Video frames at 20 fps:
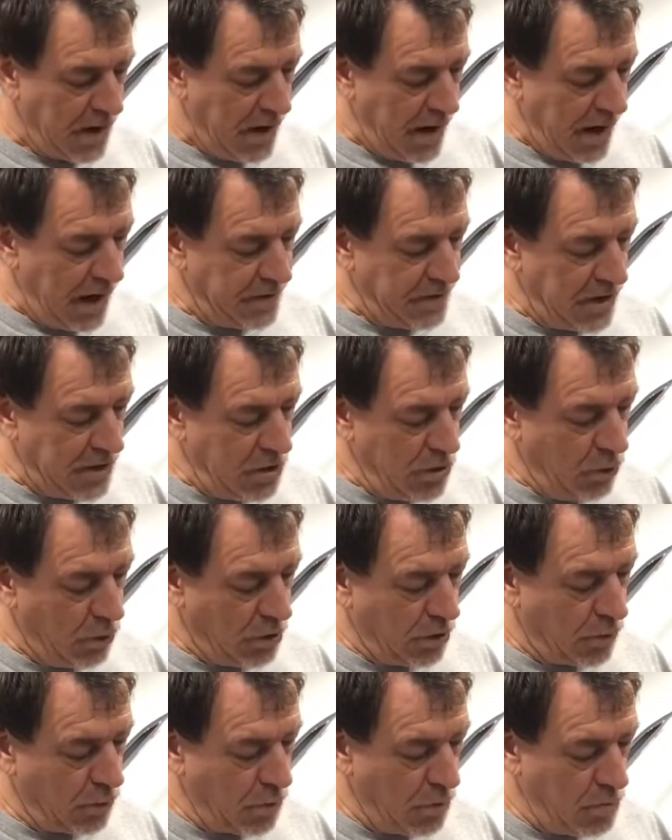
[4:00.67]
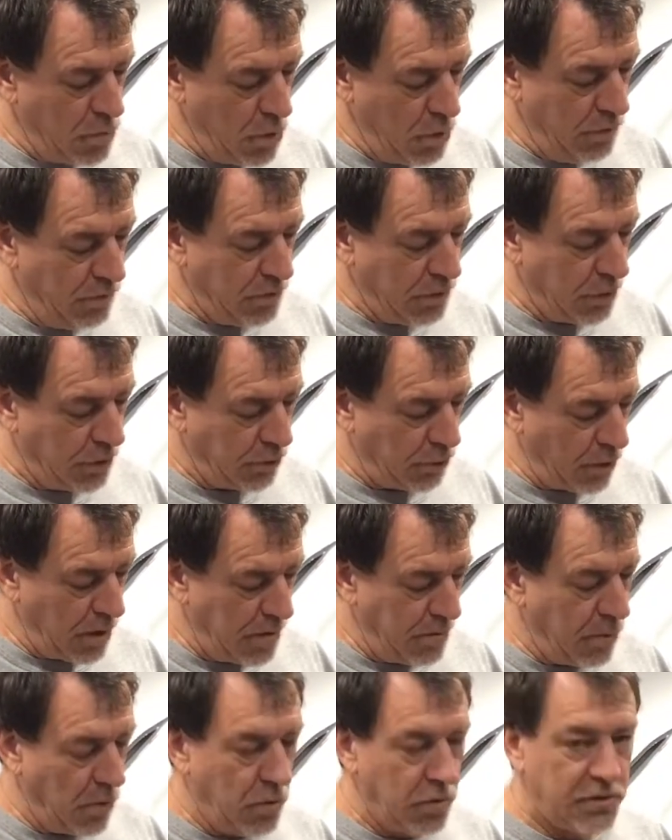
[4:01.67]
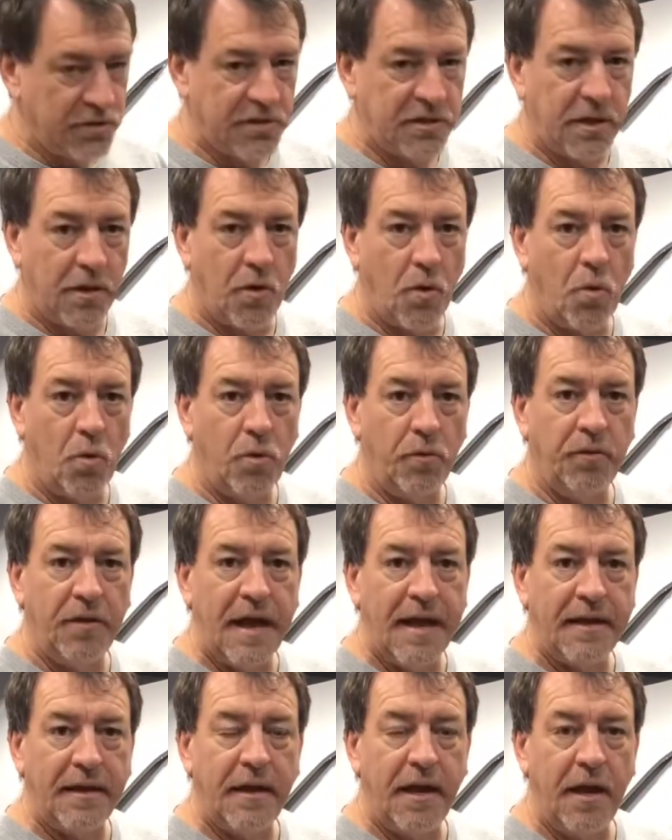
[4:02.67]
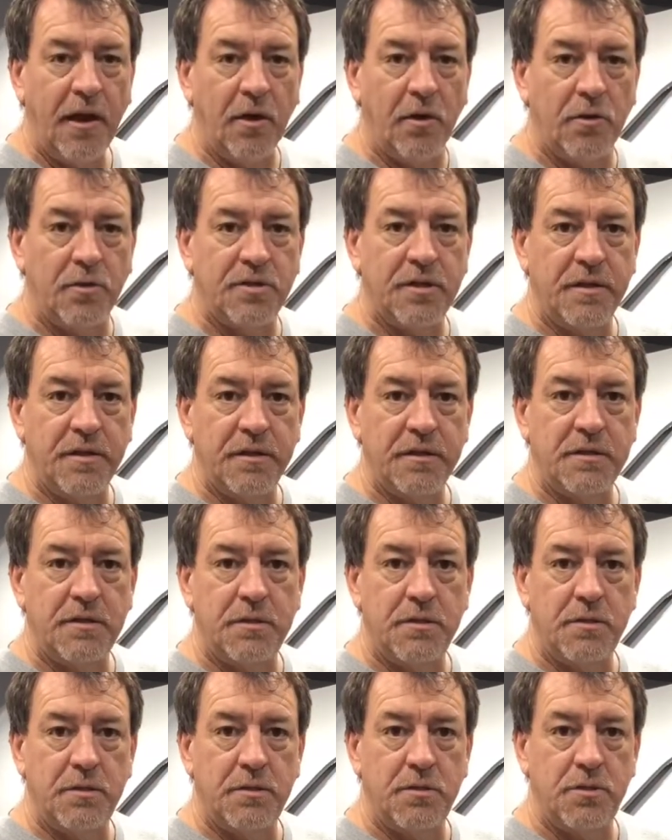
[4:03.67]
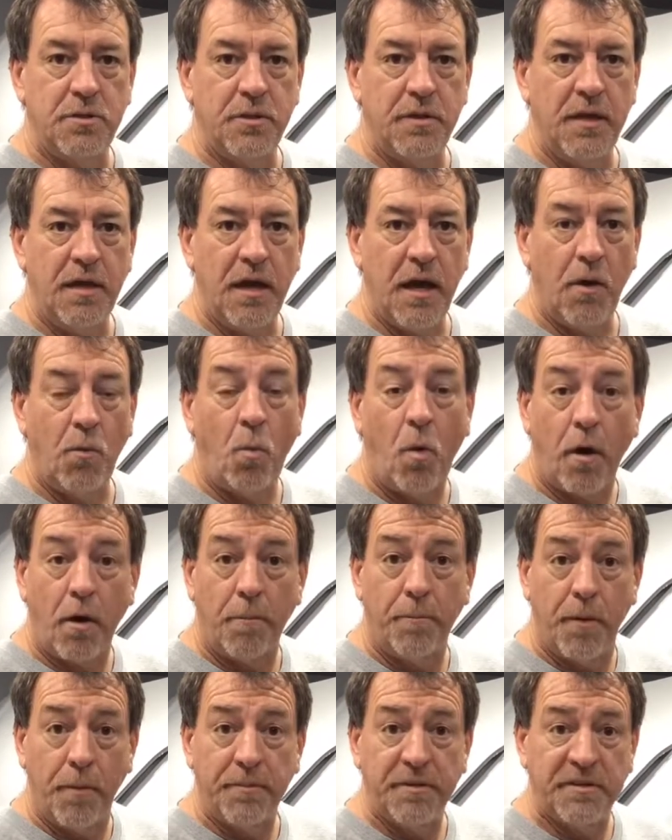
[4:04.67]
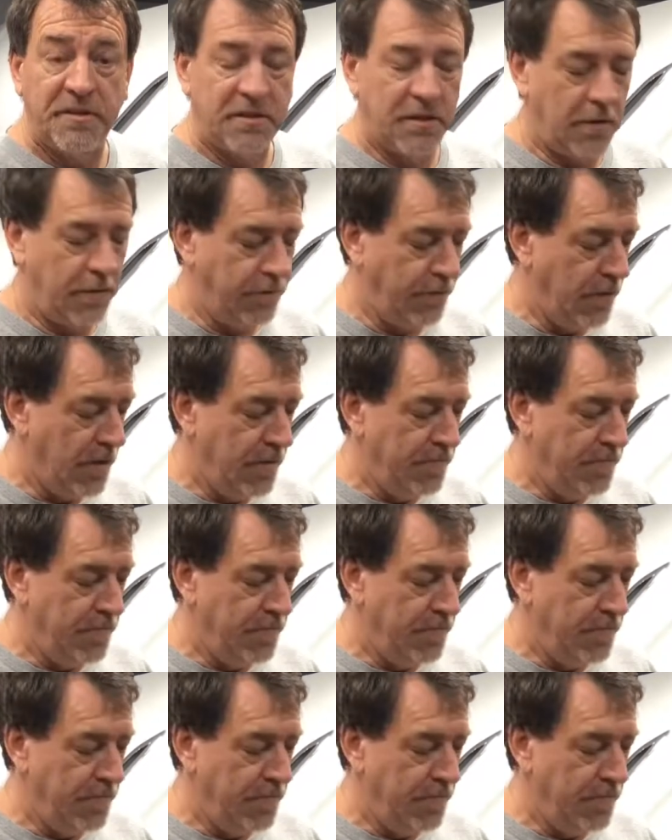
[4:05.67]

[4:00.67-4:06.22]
and then you can remove the three bolts that hold that gear to the water pump itself.